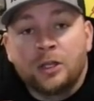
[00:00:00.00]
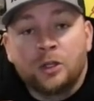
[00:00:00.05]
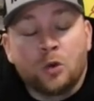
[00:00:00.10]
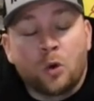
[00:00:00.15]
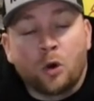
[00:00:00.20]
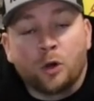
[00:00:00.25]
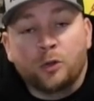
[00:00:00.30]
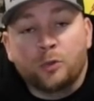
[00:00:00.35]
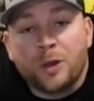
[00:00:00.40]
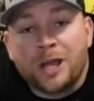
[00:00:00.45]

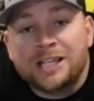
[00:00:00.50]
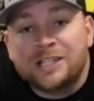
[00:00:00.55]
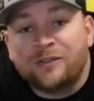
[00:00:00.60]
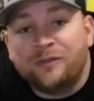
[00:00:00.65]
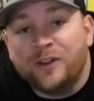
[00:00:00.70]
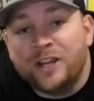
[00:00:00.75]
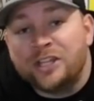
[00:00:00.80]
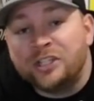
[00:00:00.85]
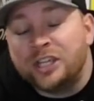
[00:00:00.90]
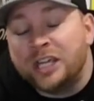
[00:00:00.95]

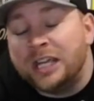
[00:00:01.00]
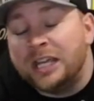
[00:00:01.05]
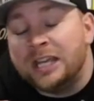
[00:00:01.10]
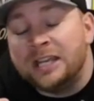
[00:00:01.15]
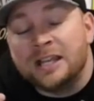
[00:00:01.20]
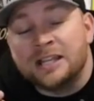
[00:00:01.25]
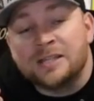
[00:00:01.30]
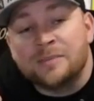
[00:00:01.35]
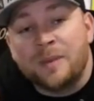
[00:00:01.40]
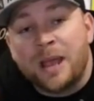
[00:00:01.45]
Northwest fishing,
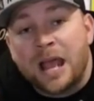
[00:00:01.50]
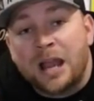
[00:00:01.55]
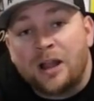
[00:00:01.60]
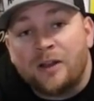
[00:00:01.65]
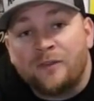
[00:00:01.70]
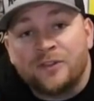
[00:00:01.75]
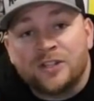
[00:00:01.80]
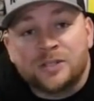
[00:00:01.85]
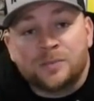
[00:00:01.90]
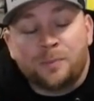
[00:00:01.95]
it doesn't
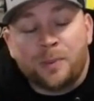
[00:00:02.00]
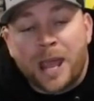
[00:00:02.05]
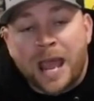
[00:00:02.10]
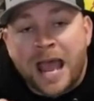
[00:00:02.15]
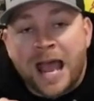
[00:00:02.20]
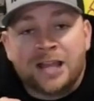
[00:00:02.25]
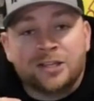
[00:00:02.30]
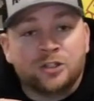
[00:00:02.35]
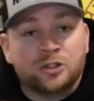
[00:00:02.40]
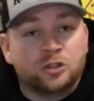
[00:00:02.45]
matter if it's
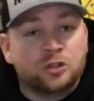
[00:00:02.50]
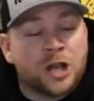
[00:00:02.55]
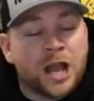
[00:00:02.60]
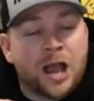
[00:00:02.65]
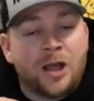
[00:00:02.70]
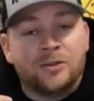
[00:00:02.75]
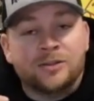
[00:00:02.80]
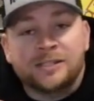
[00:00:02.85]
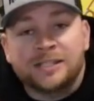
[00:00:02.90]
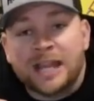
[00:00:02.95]
bass,
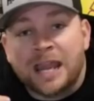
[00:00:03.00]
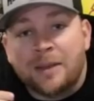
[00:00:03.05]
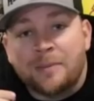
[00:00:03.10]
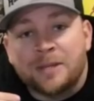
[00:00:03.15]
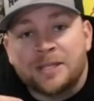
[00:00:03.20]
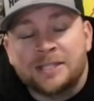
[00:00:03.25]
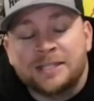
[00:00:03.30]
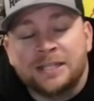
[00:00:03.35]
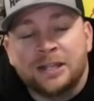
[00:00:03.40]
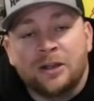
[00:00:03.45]
trout,
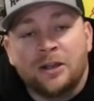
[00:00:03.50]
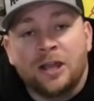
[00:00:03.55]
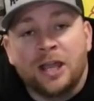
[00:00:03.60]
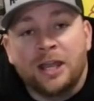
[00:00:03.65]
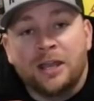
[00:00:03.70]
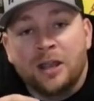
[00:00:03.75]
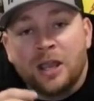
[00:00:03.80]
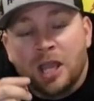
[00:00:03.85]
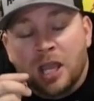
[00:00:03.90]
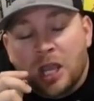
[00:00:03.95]
salmon,
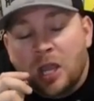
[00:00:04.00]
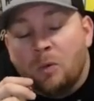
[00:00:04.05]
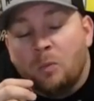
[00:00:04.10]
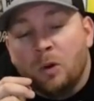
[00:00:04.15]
steelhead,